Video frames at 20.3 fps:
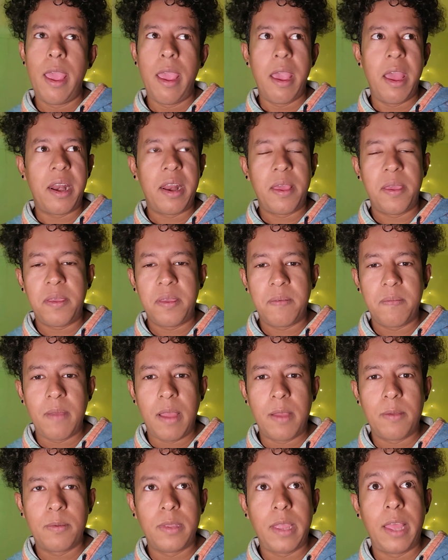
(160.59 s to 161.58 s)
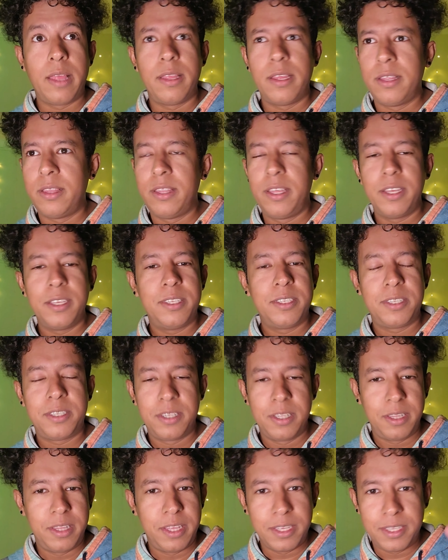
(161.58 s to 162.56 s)
And I, I and then this
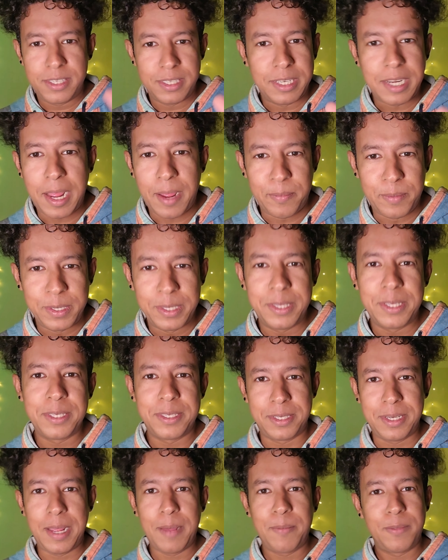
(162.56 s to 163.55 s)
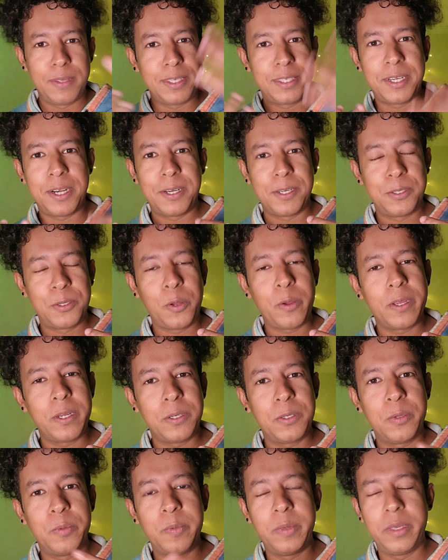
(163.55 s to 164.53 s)
this stopped, this stopped, they started
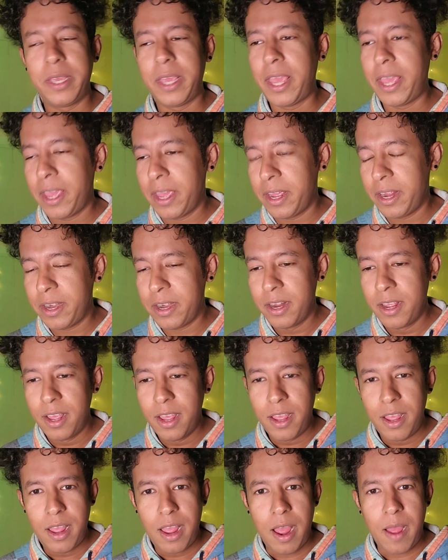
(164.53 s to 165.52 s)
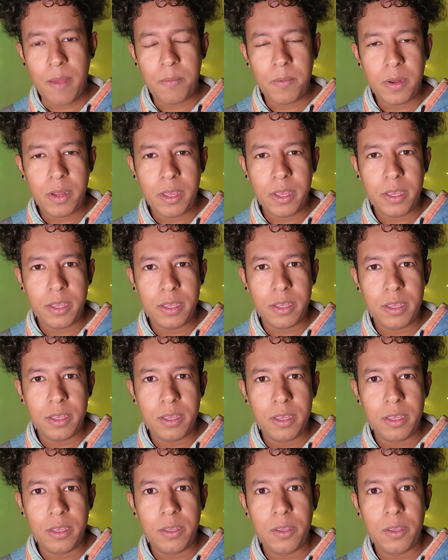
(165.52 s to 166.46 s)
talking to me, and I'm like,